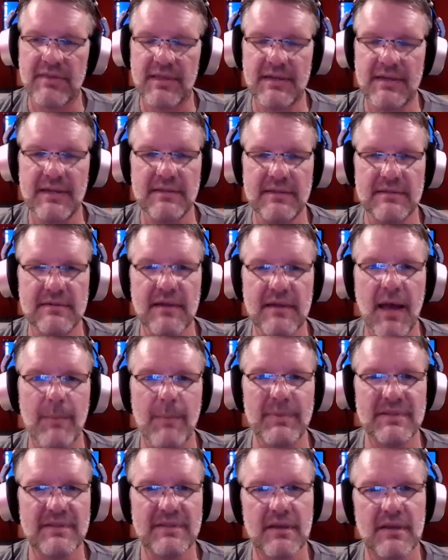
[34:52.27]
need to top
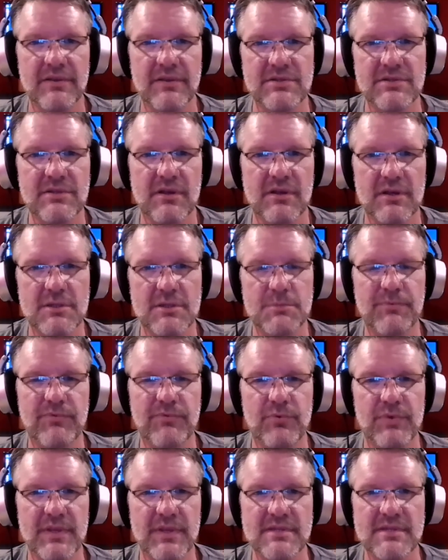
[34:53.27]
and tail the songs
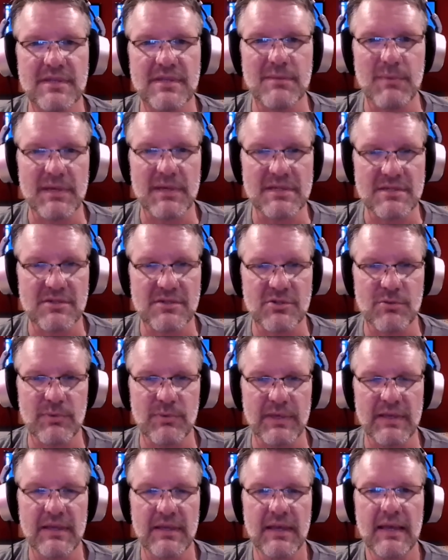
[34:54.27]
before they send the mixes to
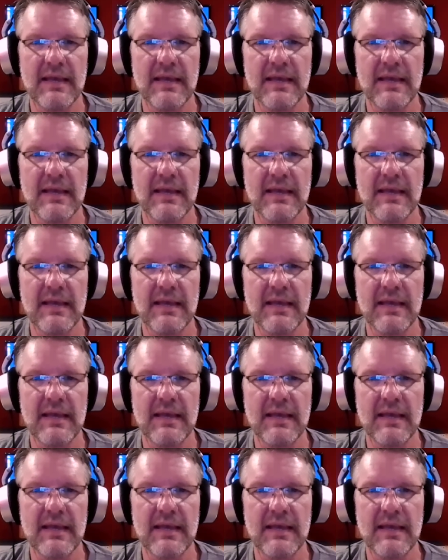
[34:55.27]
me,